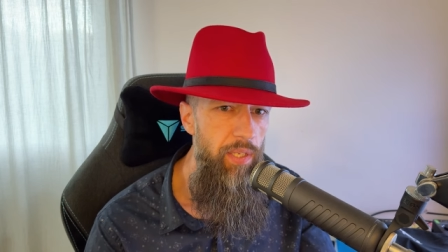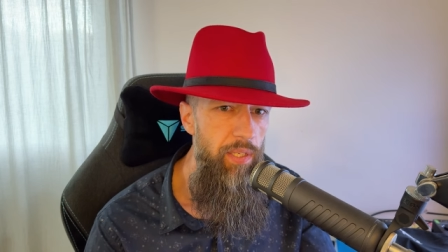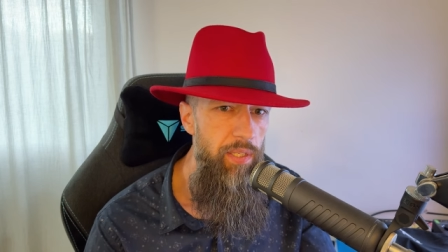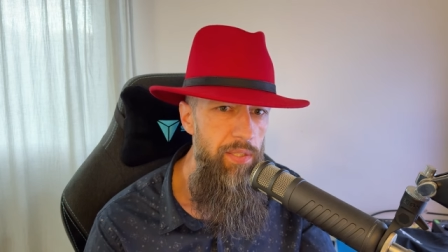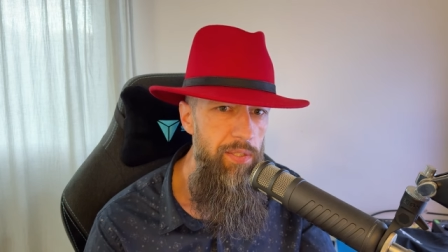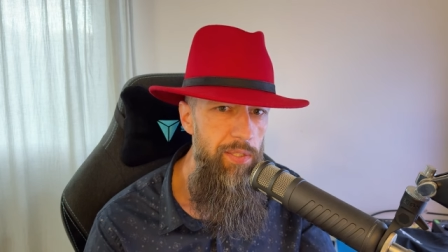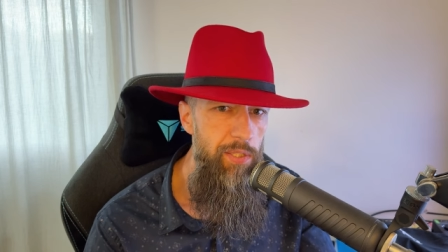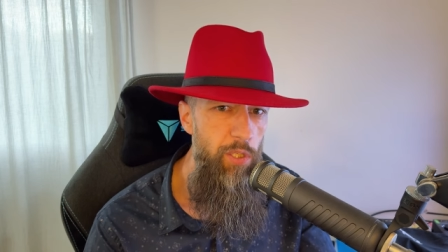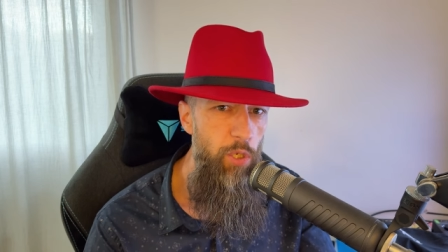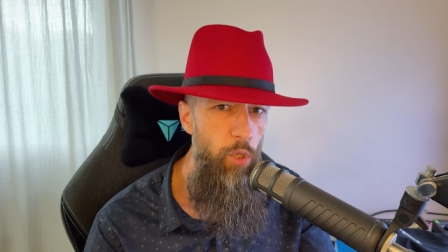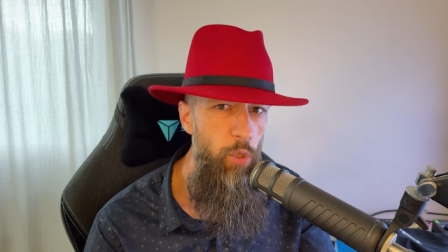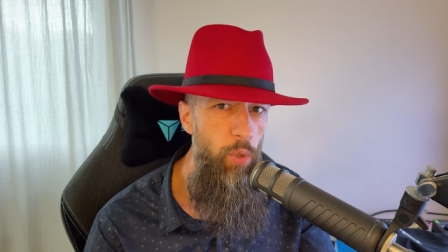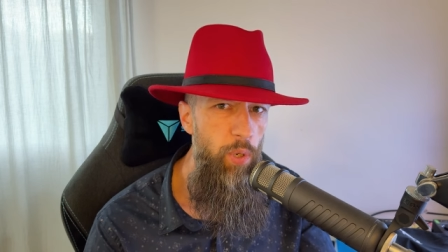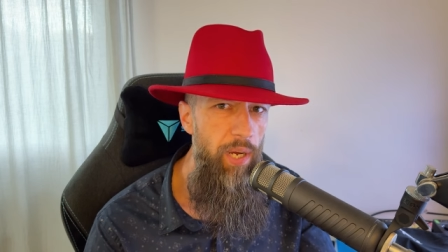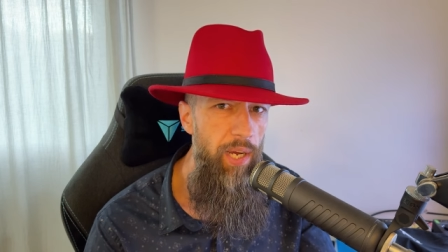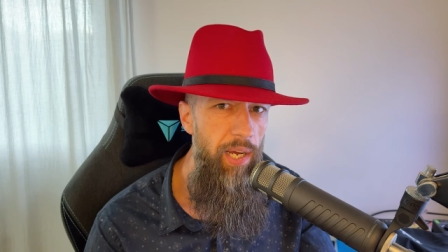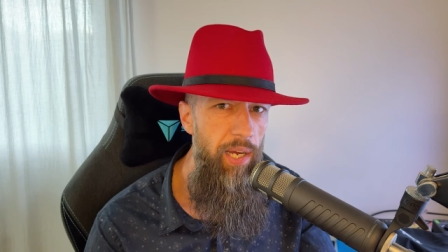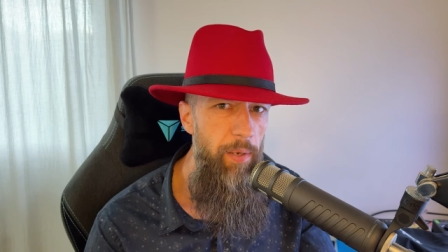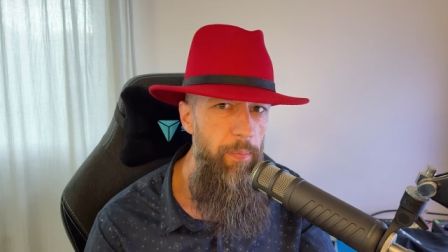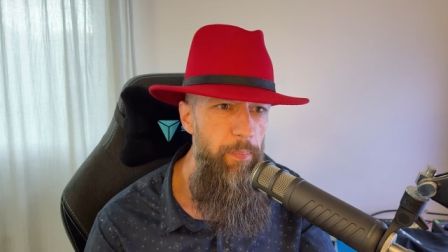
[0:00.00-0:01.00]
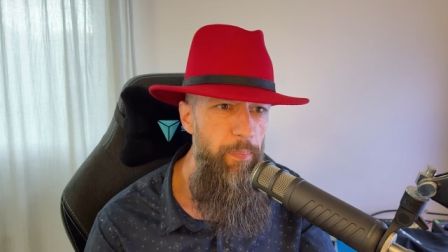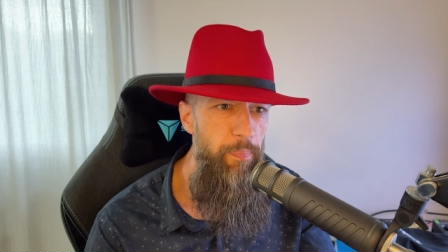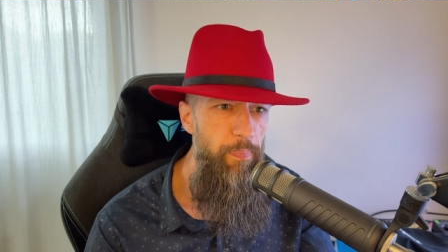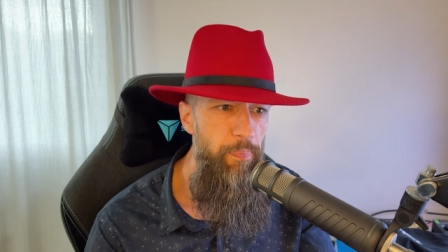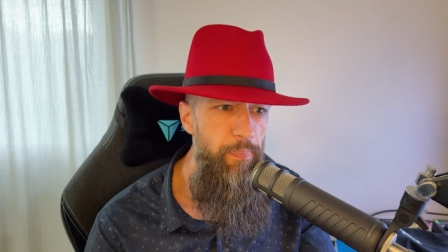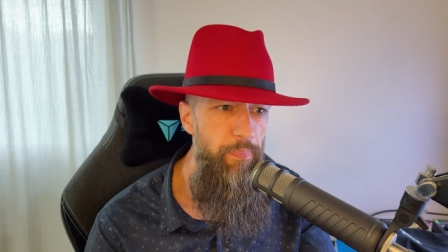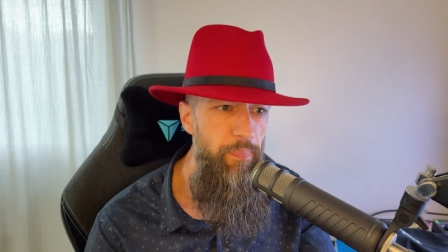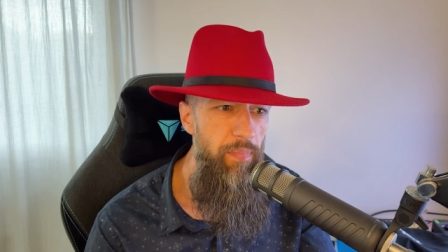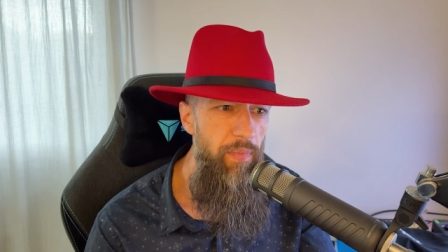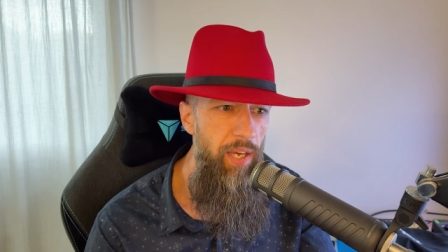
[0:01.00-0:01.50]
so um,
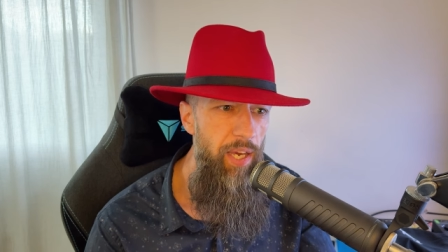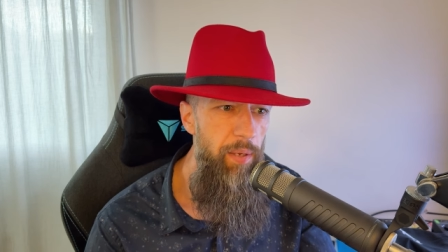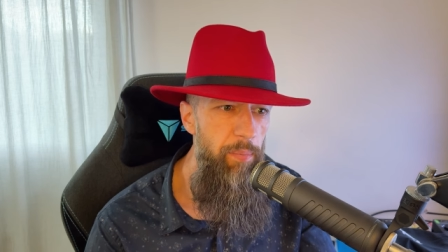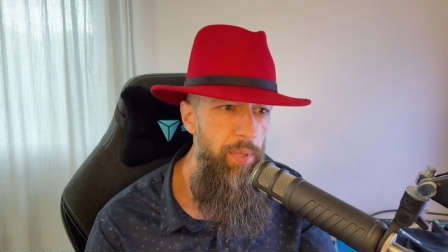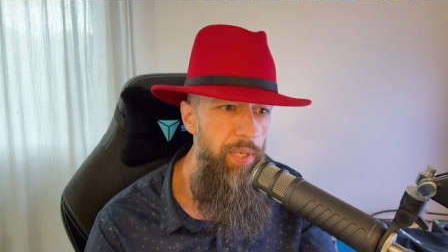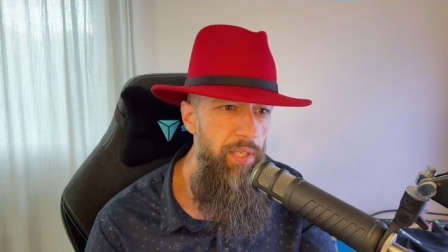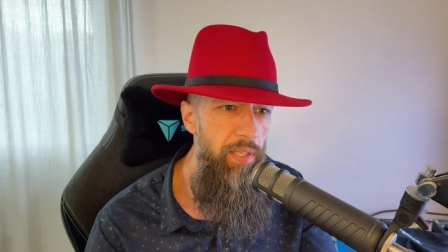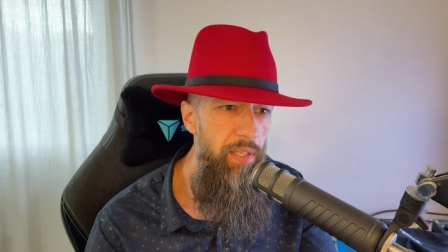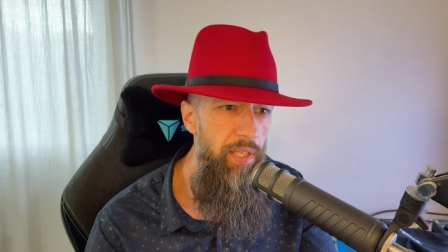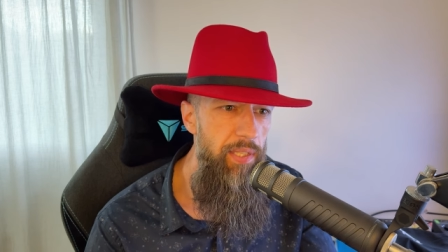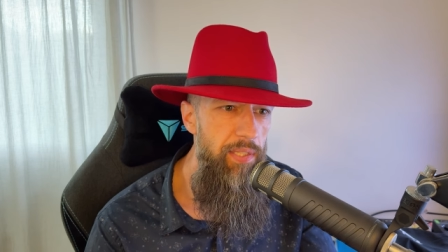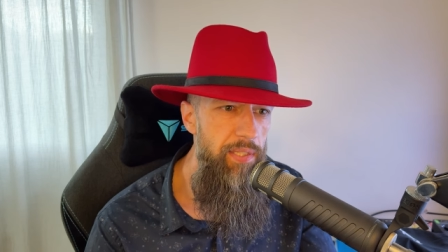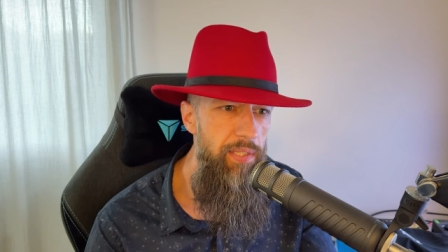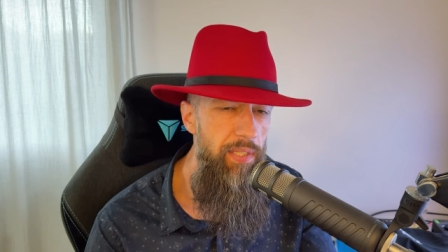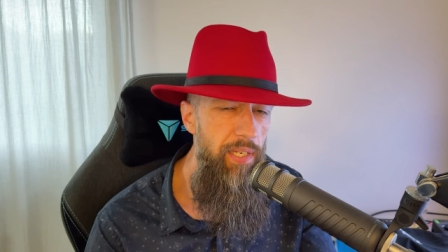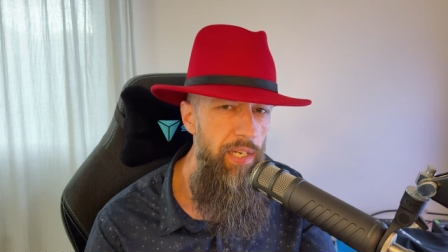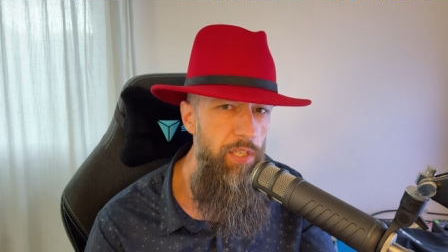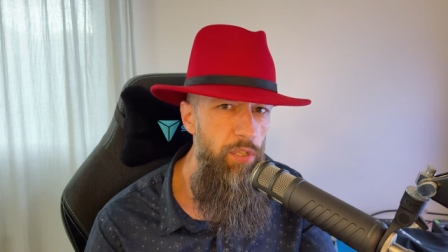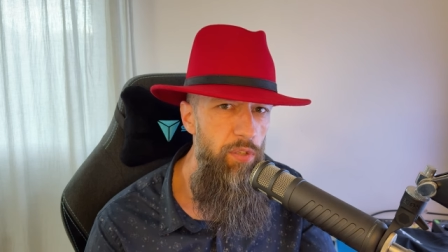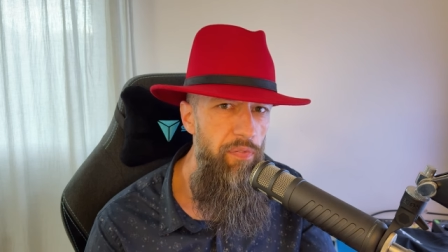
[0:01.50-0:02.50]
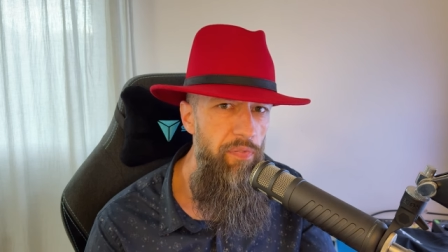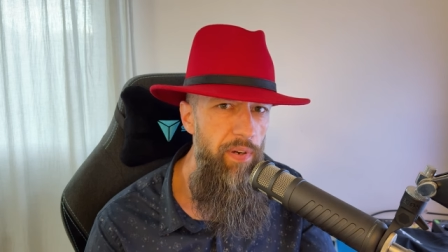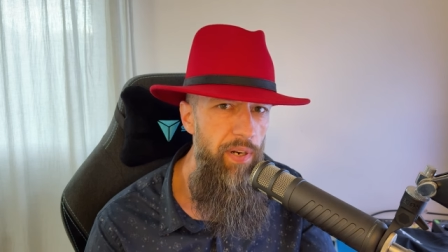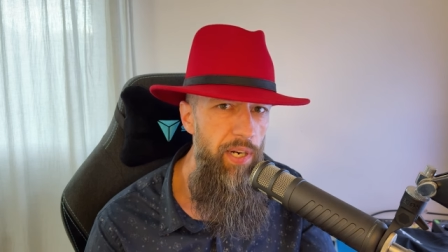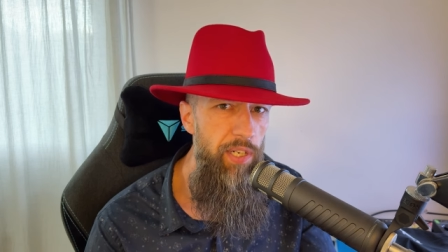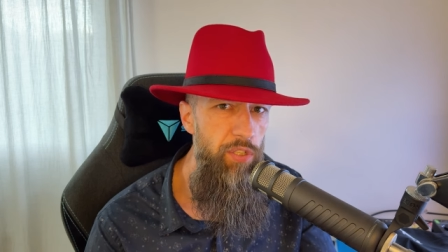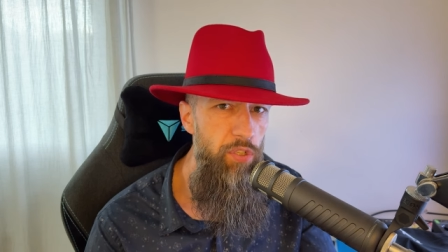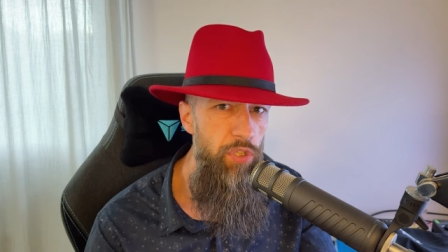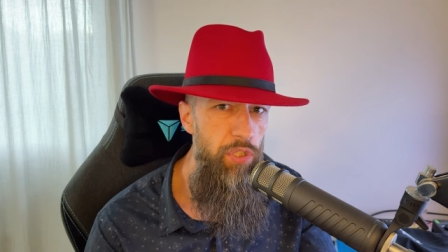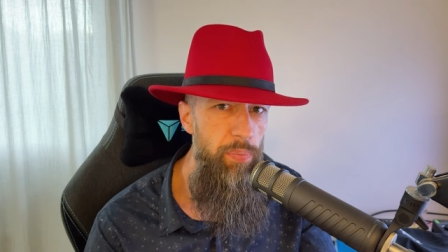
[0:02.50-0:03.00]
I mean, that's kind of a
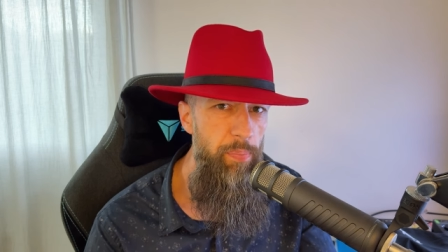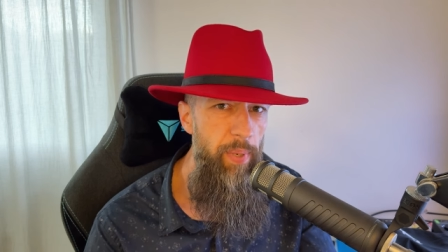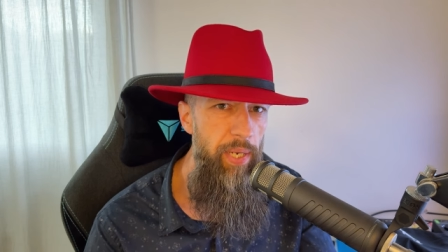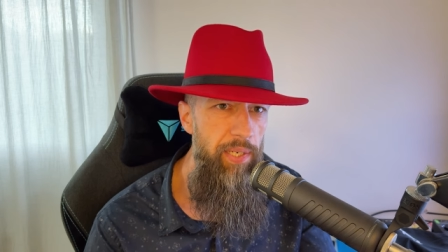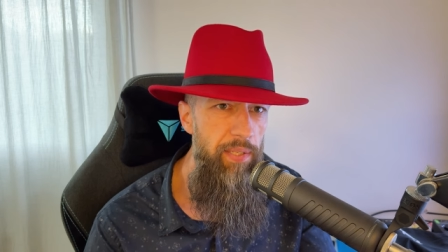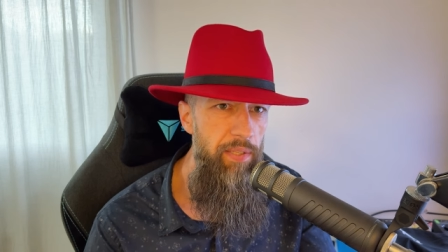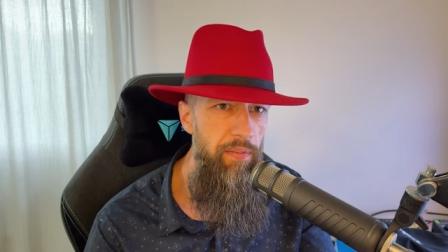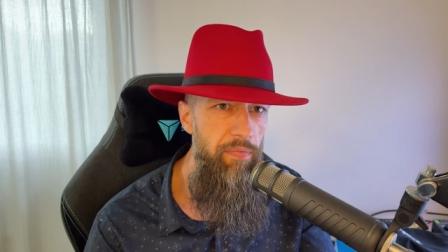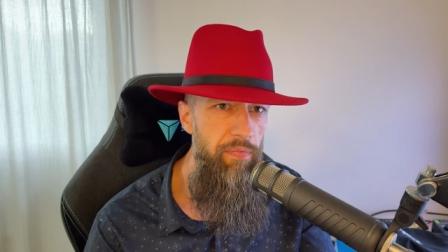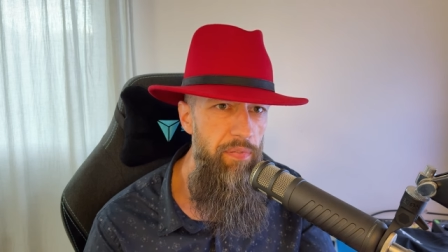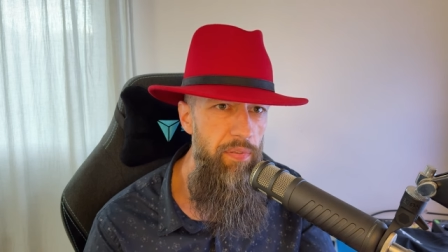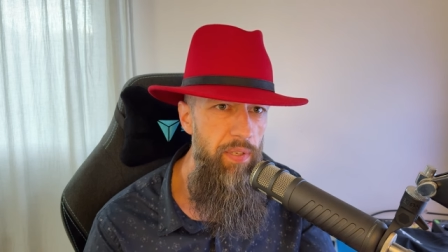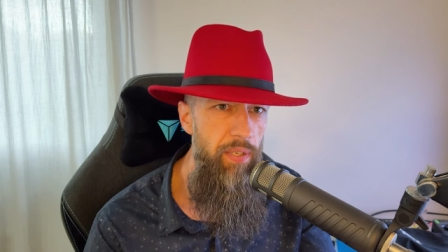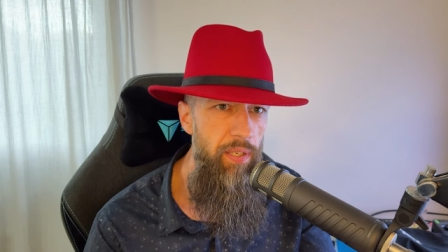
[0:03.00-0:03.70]
retrospective.